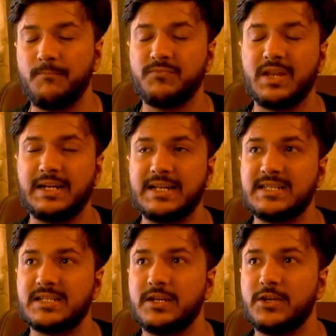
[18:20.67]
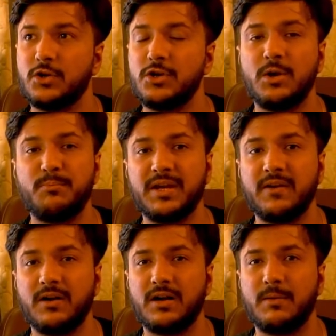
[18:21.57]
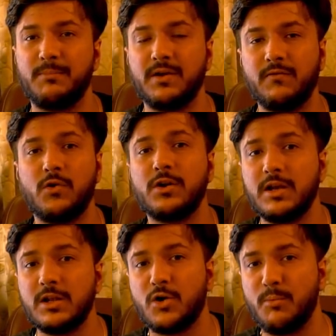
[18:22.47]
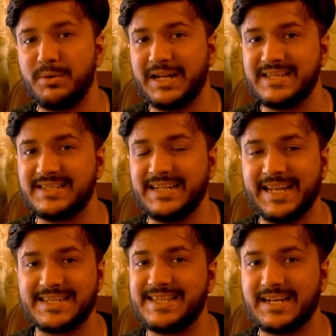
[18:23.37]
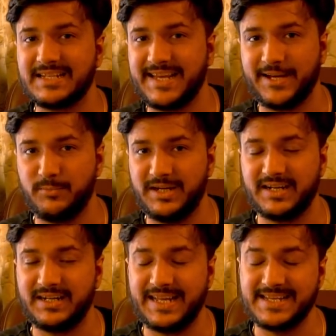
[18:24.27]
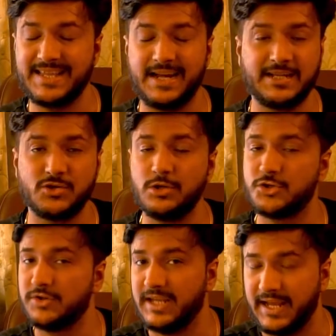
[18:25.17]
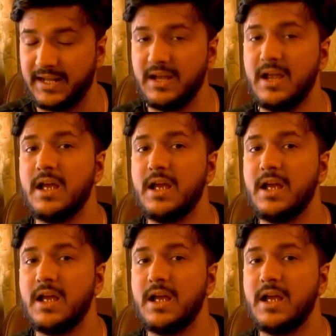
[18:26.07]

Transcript: that is, you know, your behavioral competency test, that is psychometric test, that is also there